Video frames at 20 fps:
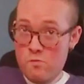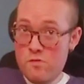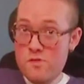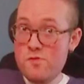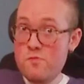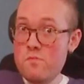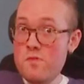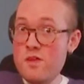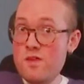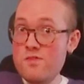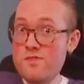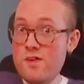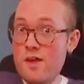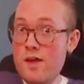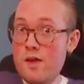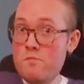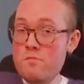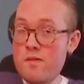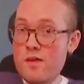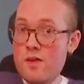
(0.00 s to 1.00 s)
which means
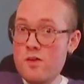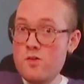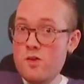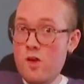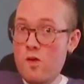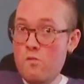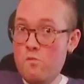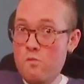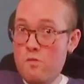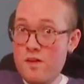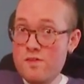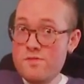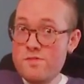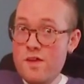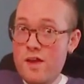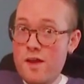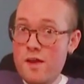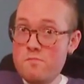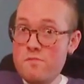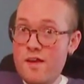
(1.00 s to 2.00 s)
I paid a
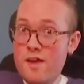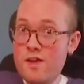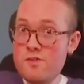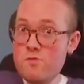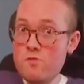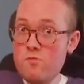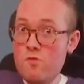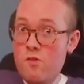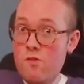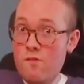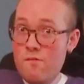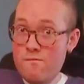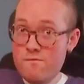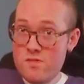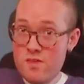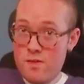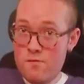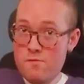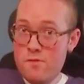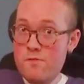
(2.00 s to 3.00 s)
one-time annual
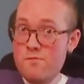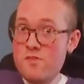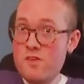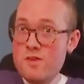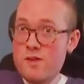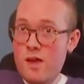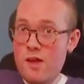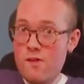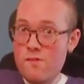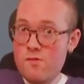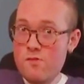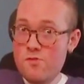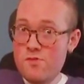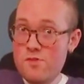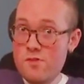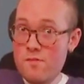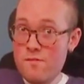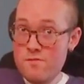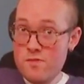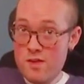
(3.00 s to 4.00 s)

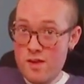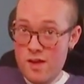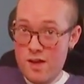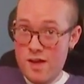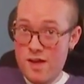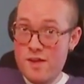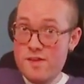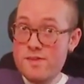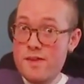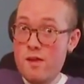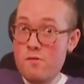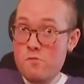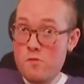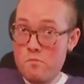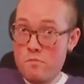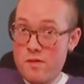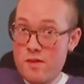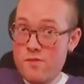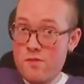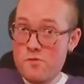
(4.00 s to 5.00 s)
$50. I
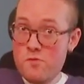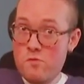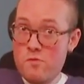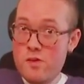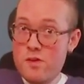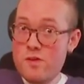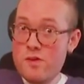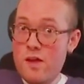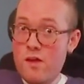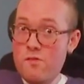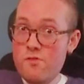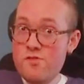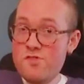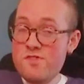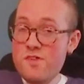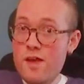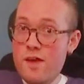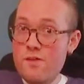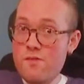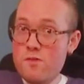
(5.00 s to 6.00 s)
never pay the $20
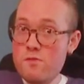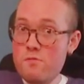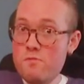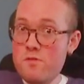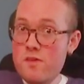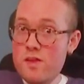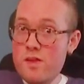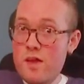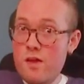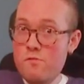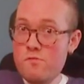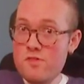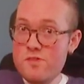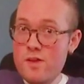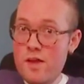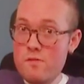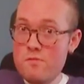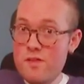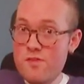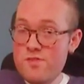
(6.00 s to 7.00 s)
styling fee every
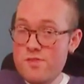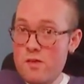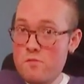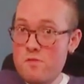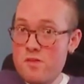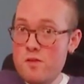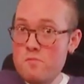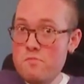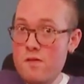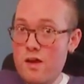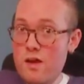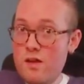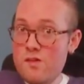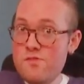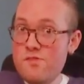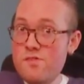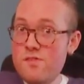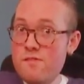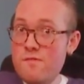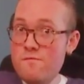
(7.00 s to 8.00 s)
time they send me a
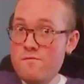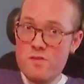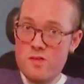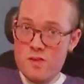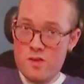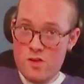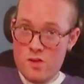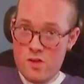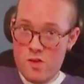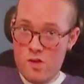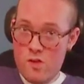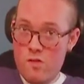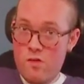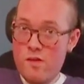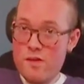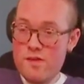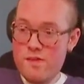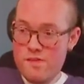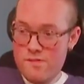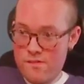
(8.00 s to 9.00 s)
box.
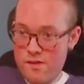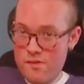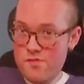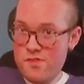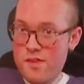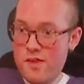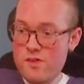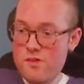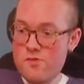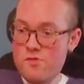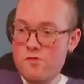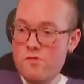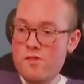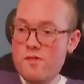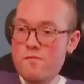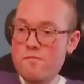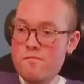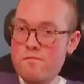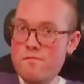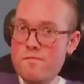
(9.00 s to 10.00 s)
Alright, let's get into
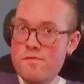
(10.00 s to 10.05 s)
it.